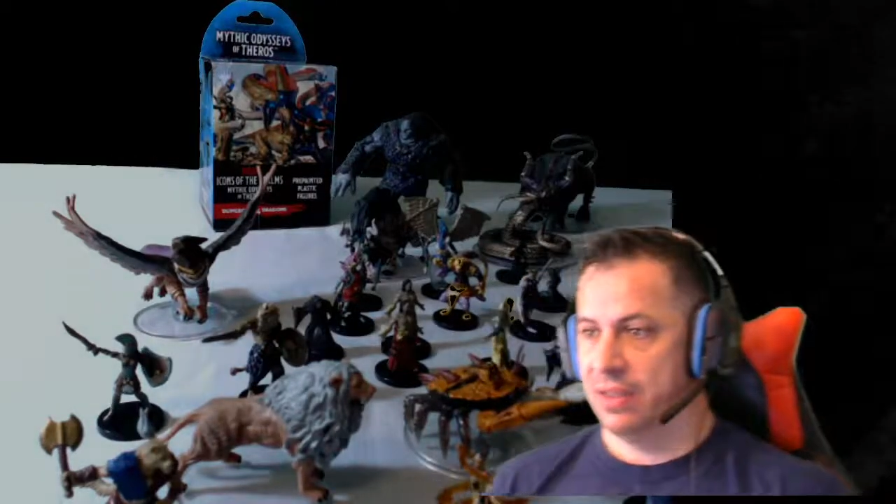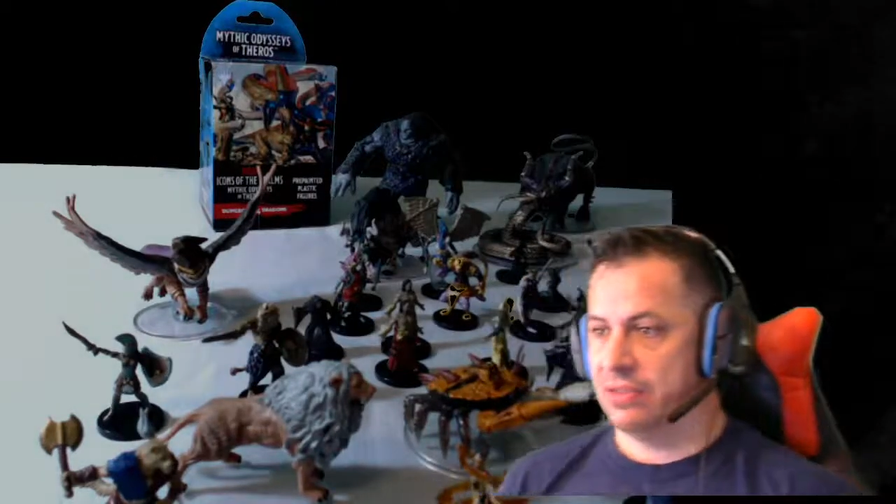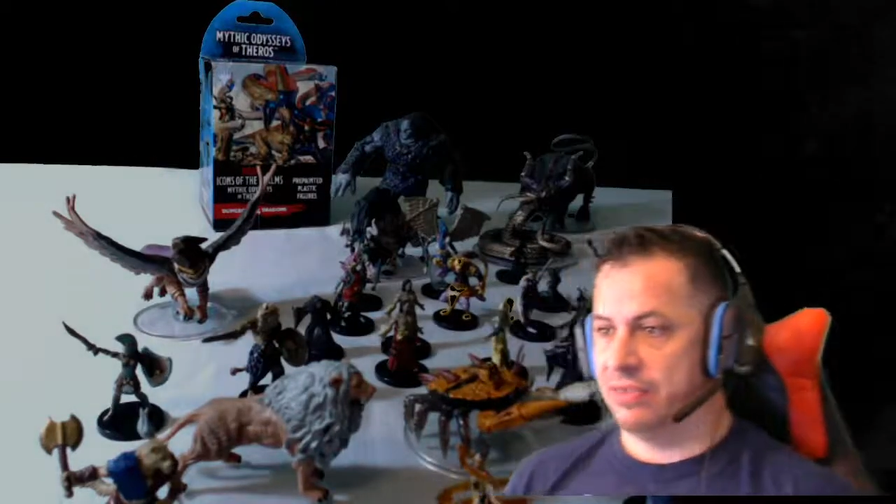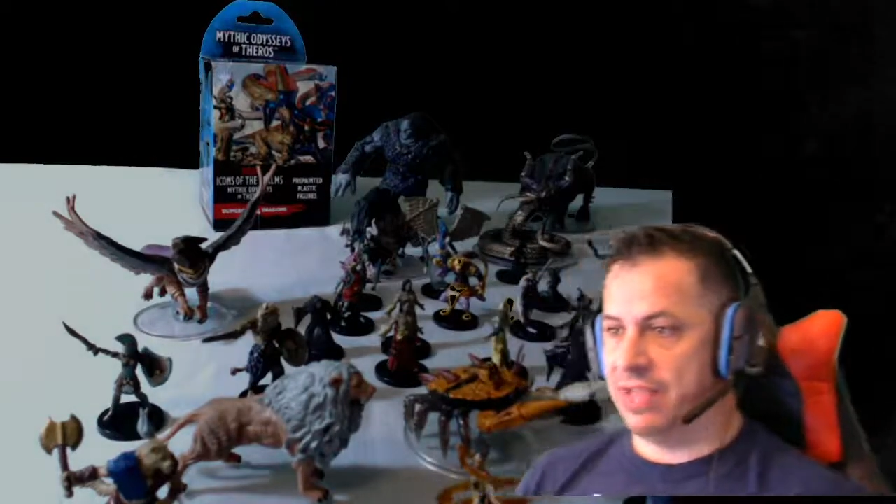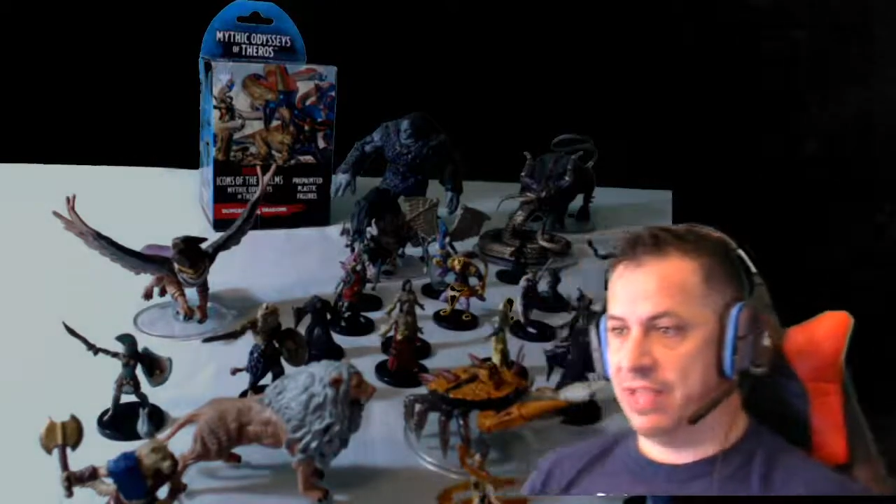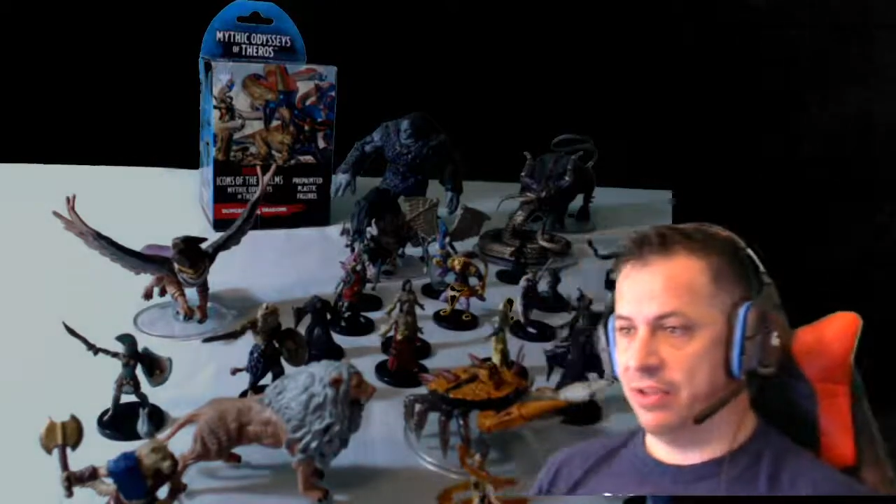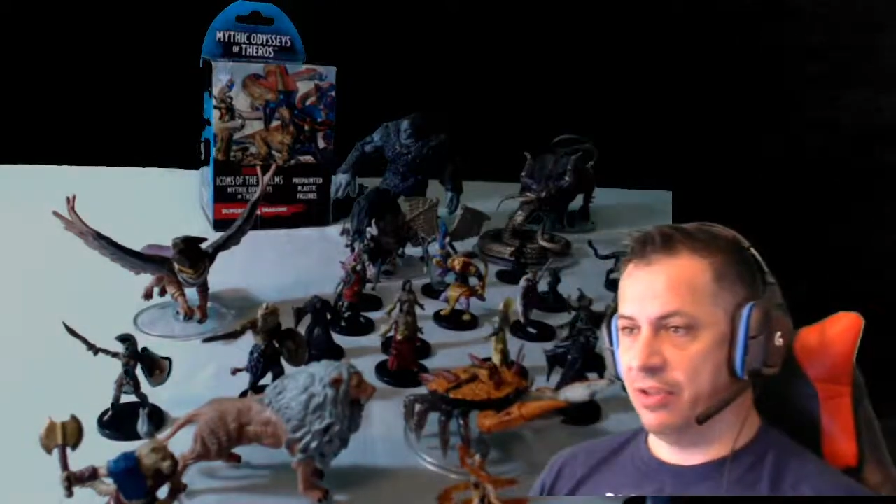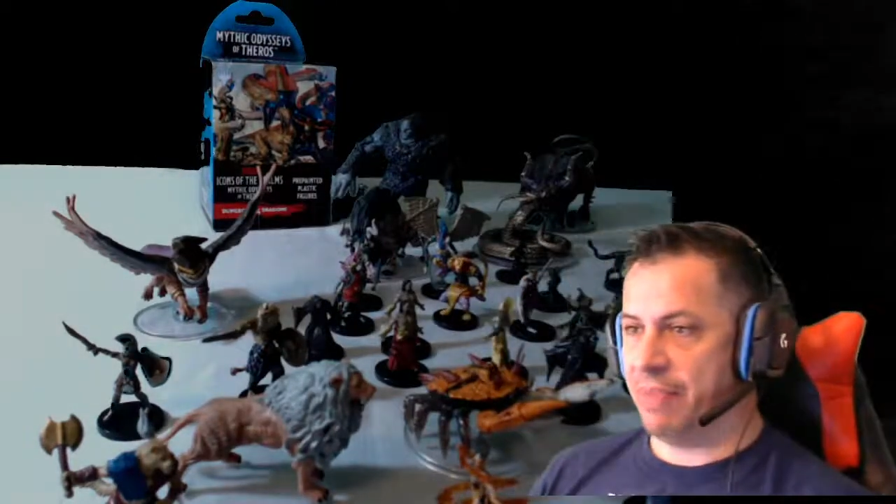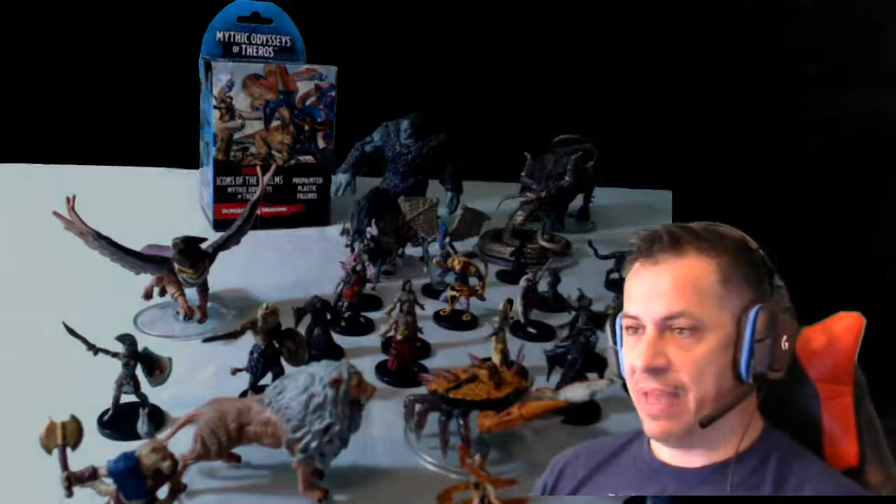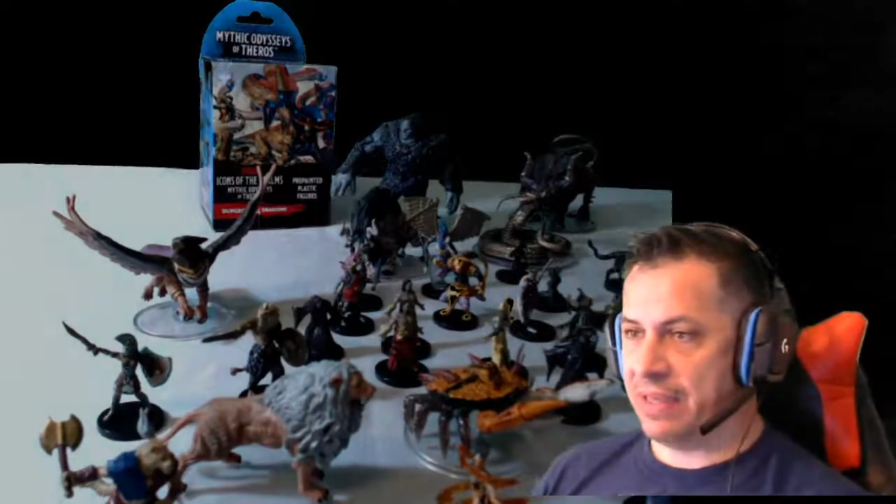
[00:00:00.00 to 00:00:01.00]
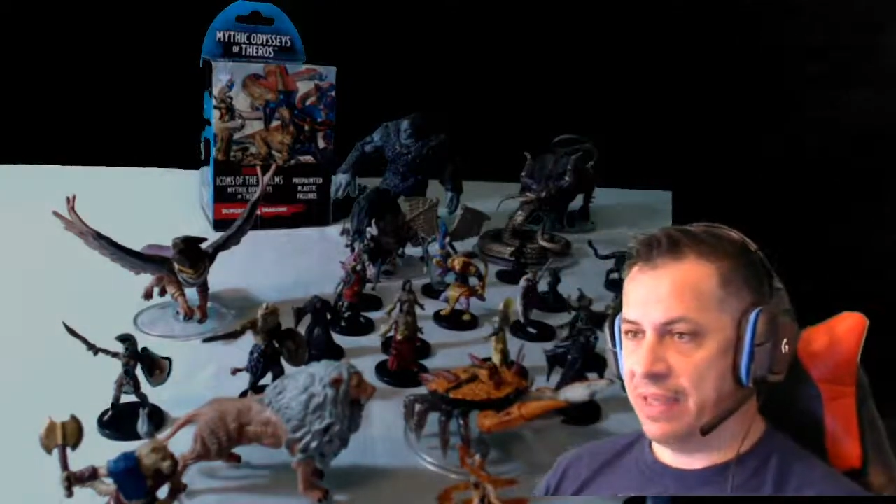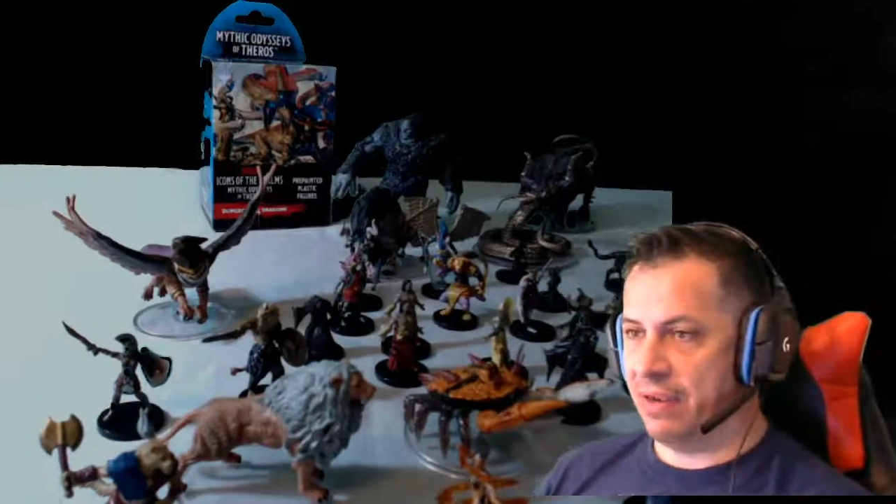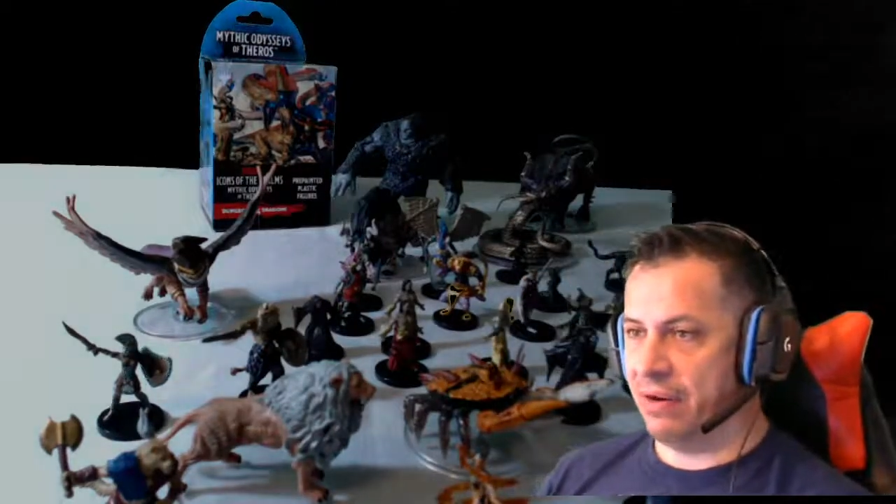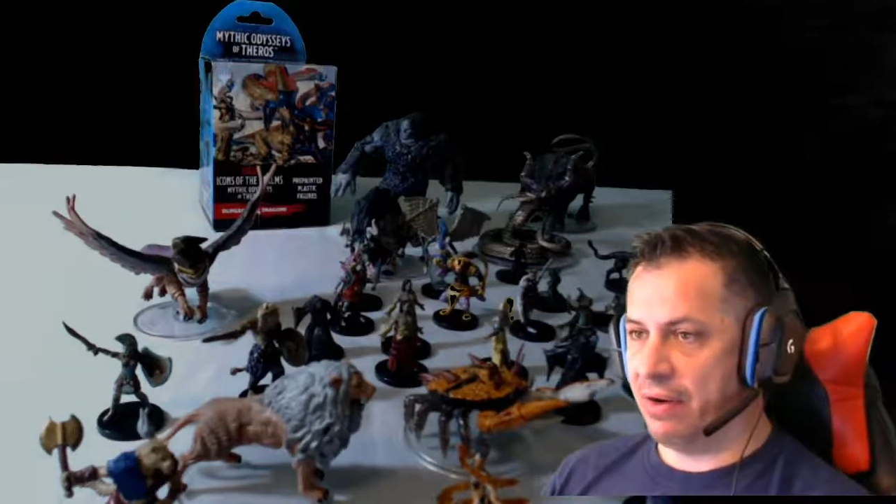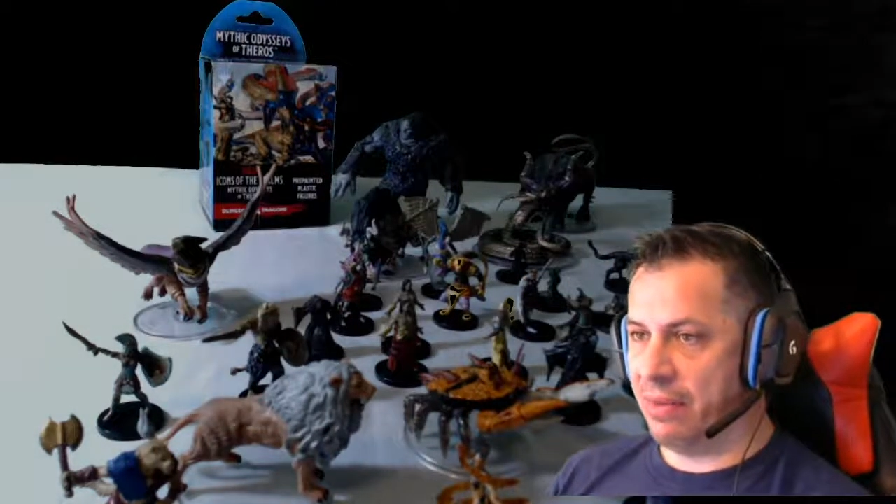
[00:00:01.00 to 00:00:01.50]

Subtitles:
So if you take a look back here,